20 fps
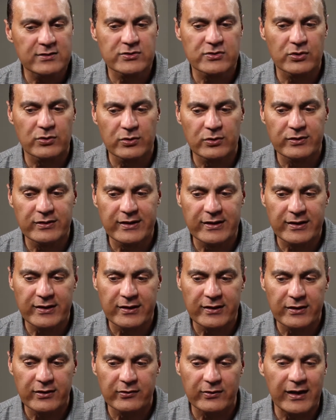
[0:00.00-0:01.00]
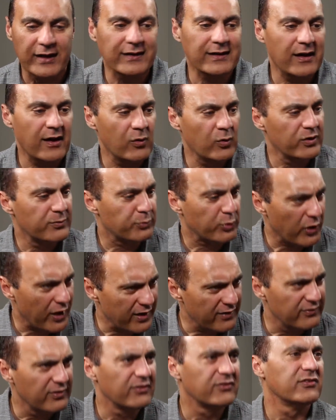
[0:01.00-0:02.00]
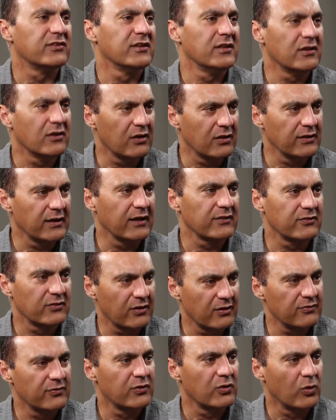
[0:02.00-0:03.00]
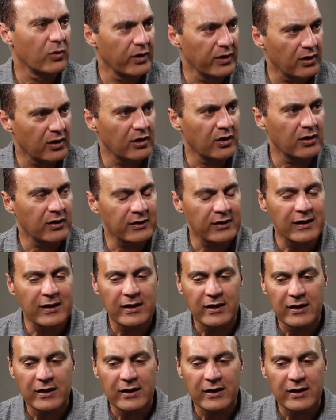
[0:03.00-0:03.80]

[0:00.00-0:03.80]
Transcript: So they're right now with privacy, all that stuff going on.